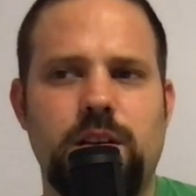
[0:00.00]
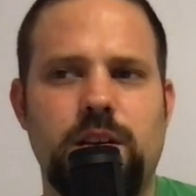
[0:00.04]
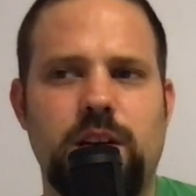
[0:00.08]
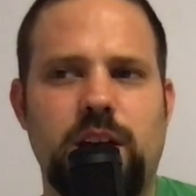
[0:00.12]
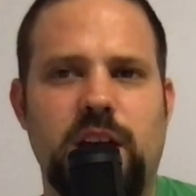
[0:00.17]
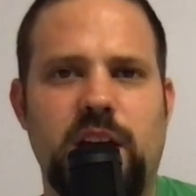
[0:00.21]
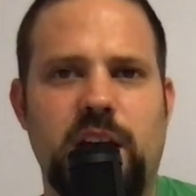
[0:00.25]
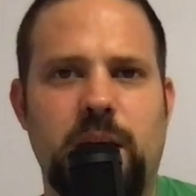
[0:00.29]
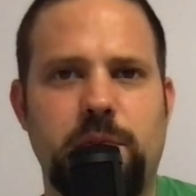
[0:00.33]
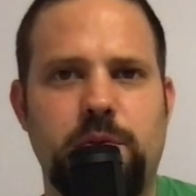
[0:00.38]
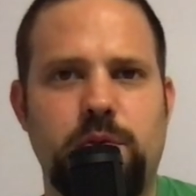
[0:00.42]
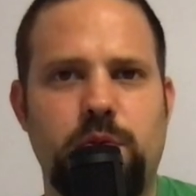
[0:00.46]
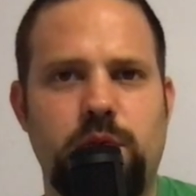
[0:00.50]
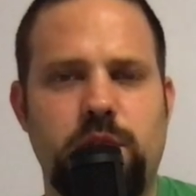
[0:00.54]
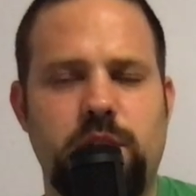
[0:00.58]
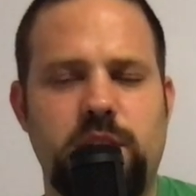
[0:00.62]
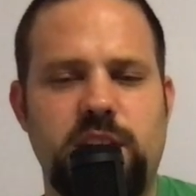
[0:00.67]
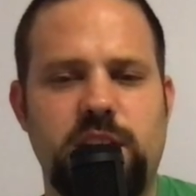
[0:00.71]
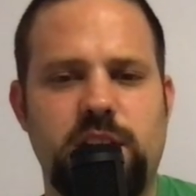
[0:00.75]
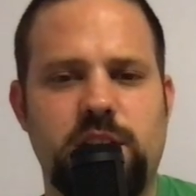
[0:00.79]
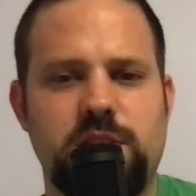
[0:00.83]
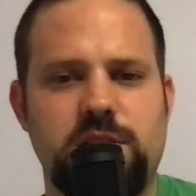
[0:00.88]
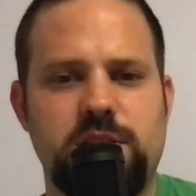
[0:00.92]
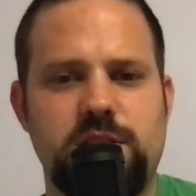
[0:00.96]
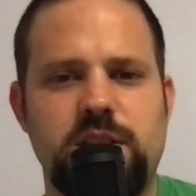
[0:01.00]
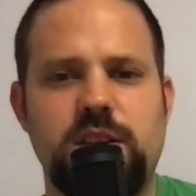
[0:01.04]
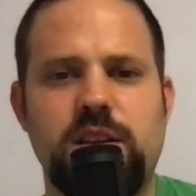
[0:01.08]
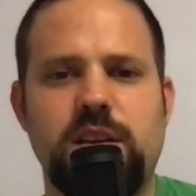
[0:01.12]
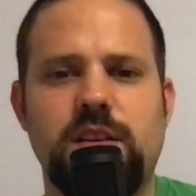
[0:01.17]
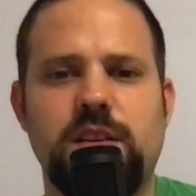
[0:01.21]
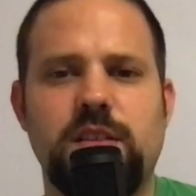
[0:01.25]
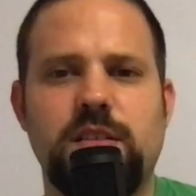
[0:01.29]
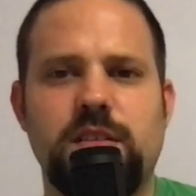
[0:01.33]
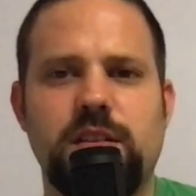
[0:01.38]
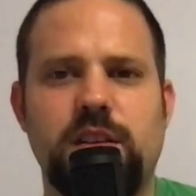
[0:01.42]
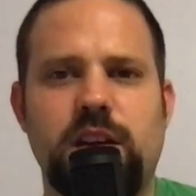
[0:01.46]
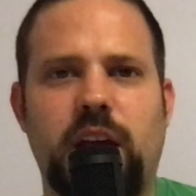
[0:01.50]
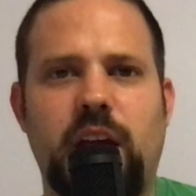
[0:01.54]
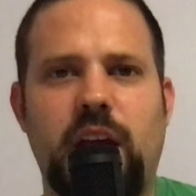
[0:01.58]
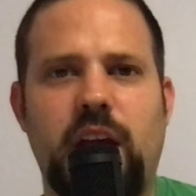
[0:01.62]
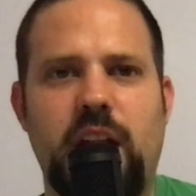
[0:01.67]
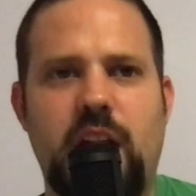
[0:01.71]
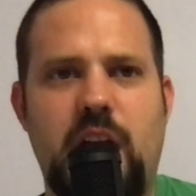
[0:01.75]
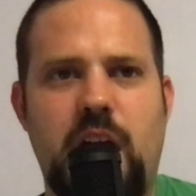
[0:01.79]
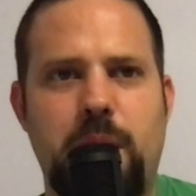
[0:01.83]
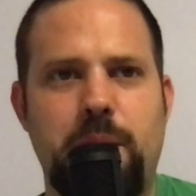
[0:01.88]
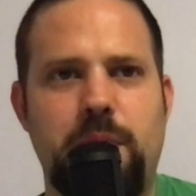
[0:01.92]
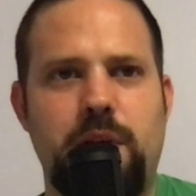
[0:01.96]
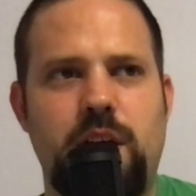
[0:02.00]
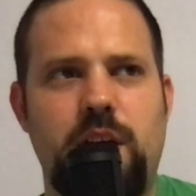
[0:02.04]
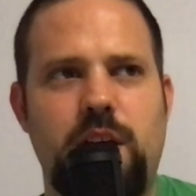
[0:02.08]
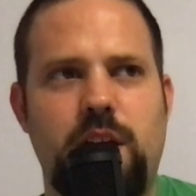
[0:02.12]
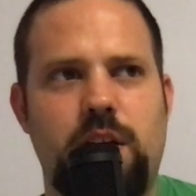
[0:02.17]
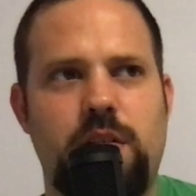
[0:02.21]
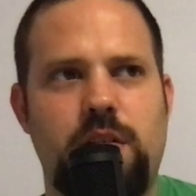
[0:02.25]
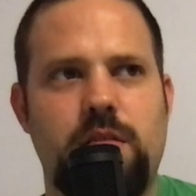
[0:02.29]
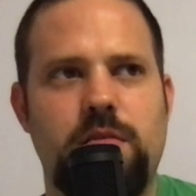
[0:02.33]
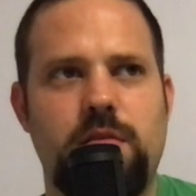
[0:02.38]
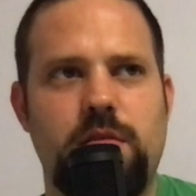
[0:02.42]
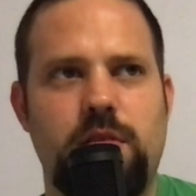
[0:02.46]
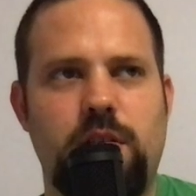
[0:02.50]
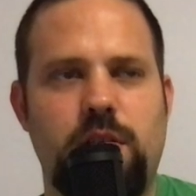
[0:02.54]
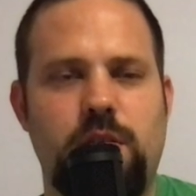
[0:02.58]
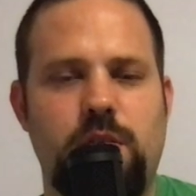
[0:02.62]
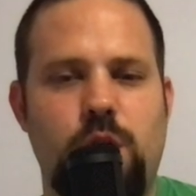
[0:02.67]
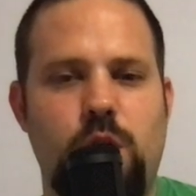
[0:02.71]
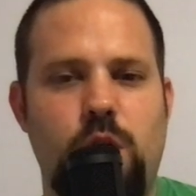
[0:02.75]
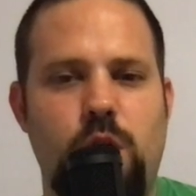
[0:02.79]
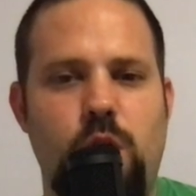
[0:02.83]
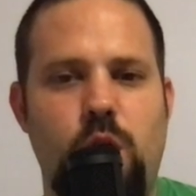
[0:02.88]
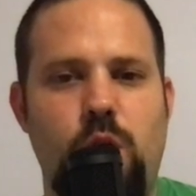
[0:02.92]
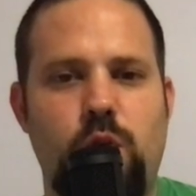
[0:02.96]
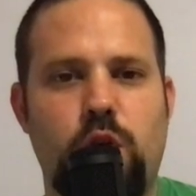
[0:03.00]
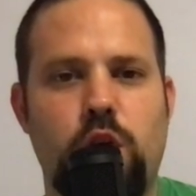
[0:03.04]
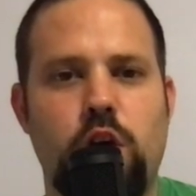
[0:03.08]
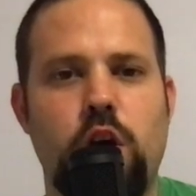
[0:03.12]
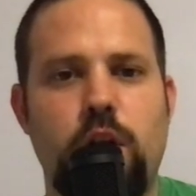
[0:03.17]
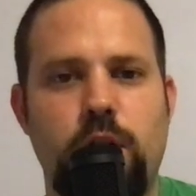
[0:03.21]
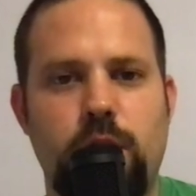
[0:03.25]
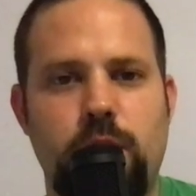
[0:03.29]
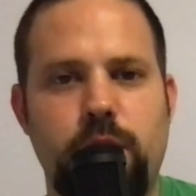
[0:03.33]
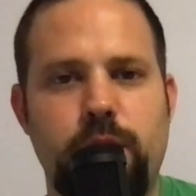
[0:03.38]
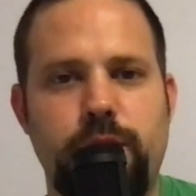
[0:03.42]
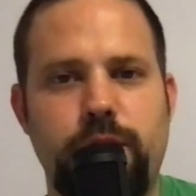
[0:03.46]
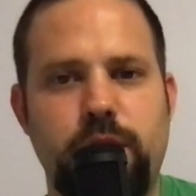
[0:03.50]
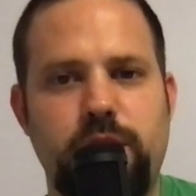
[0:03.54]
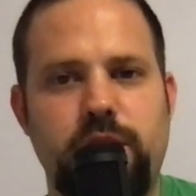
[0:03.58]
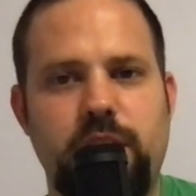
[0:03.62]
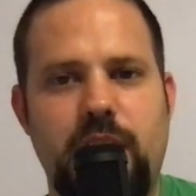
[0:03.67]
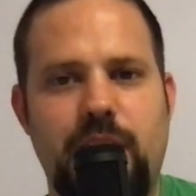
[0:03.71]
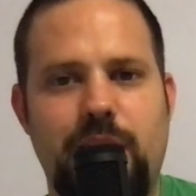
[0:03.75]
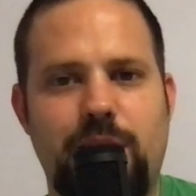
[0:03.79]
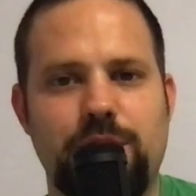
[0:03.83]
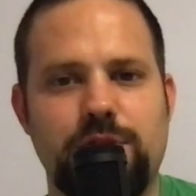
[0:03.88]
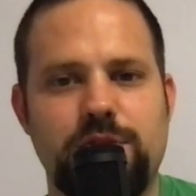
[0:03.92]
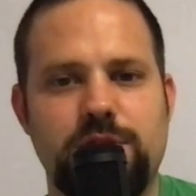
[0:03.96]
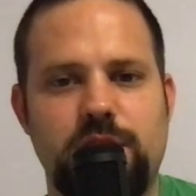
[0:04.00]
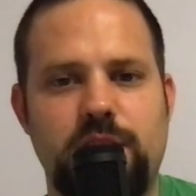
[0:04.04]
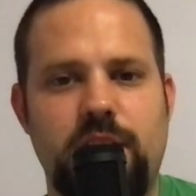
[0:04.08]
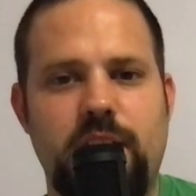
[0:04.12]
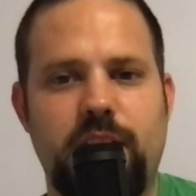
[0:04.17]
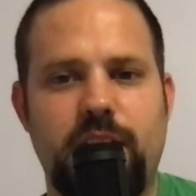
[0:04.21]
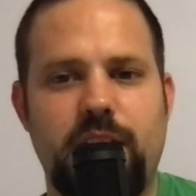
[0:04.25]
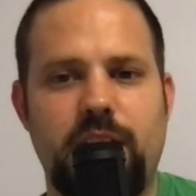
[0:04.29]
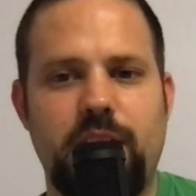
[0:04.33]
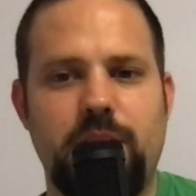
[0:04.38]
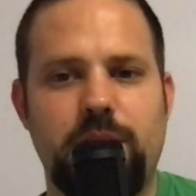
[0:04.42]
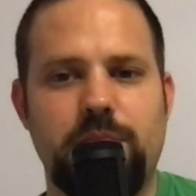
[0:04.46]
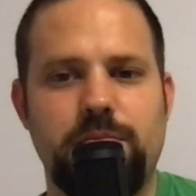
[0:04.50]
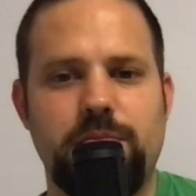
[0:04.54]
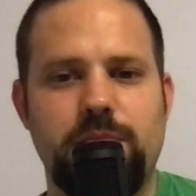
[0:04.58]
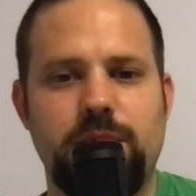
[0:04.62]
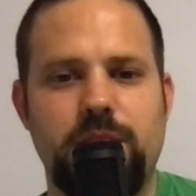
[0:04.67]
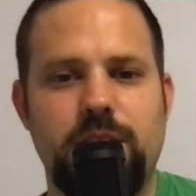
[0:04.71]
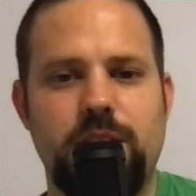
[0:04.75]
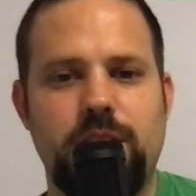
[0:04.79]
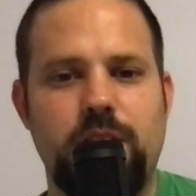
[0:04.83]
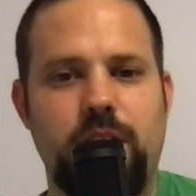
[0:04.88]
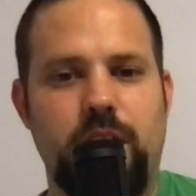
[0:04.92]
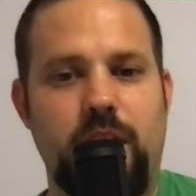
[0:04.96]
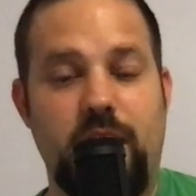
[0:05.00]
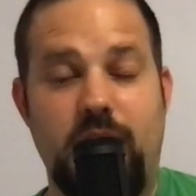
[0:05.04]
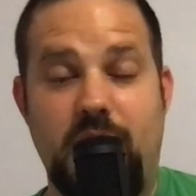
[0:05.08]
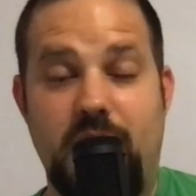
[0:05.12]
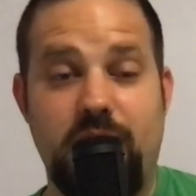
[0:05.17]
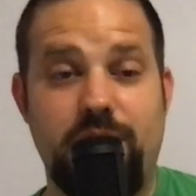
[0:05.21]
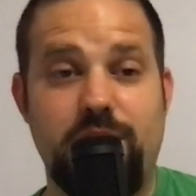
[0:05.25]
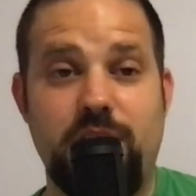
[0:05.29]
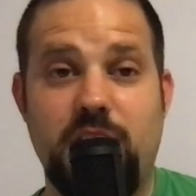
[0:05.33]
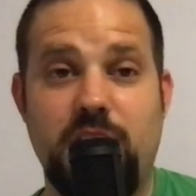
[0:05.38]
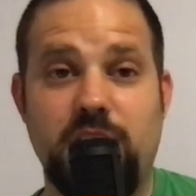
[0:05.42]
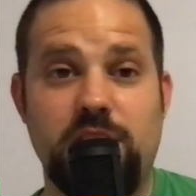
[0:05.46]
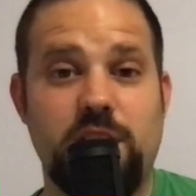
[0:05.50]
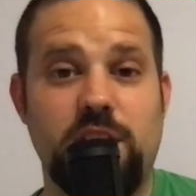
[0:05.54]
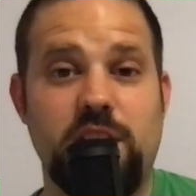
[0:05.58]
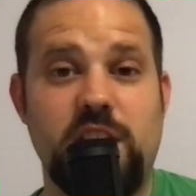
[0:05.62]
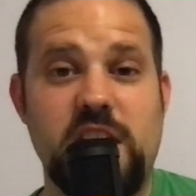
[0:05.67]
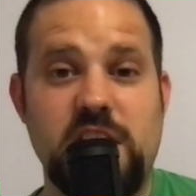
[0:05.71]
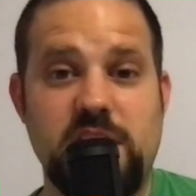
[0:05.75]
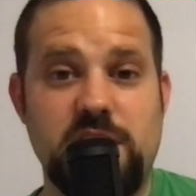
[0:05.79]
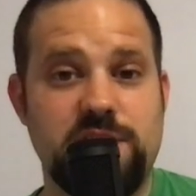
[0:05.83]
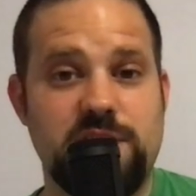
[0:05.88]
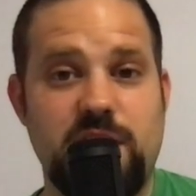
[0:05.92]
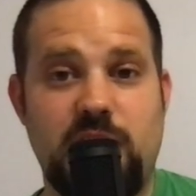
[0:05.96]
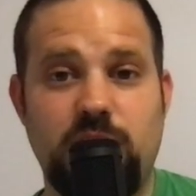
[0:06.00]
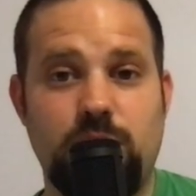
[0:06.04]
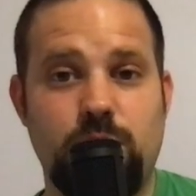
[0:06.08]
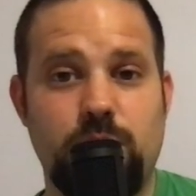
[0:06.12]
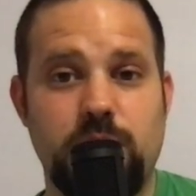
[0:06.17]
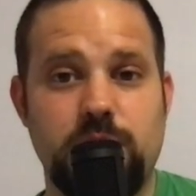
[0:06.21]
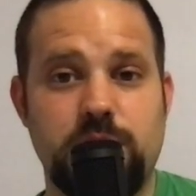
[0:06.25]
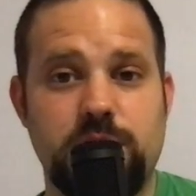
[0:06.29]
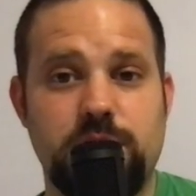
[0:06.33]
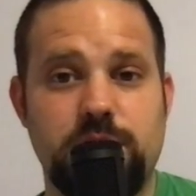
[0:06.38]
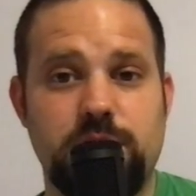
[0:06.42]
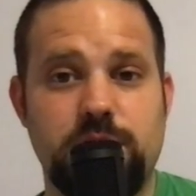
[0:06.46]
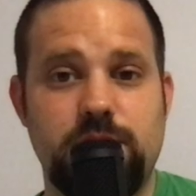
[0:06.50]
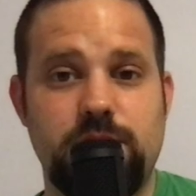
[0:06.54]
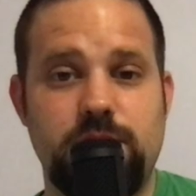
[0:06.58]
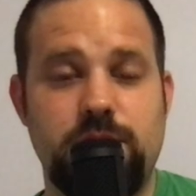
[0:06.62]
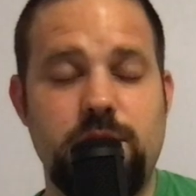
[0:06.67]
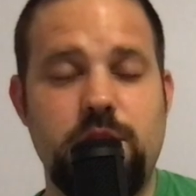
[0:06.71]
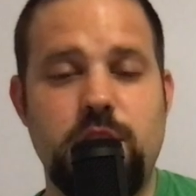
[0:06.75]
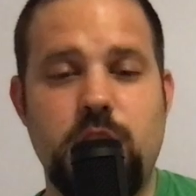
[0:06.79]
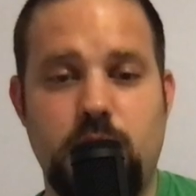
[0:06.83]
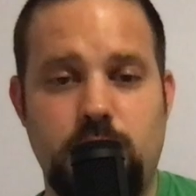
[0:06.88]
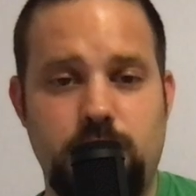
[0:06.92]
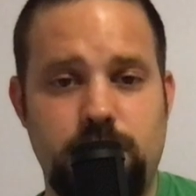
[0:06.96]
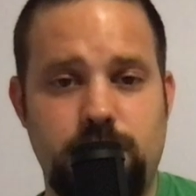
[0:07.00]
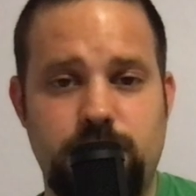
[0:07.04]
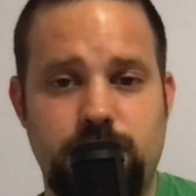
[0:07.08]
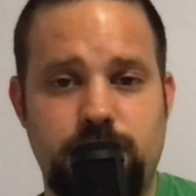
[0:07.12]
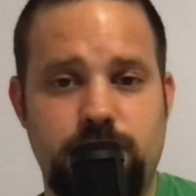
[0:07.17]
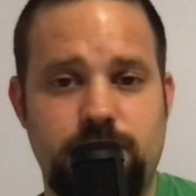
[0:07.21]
I'm doing the DLC, and I'm in over 150 hours in that game. And I have not done any side quest. None.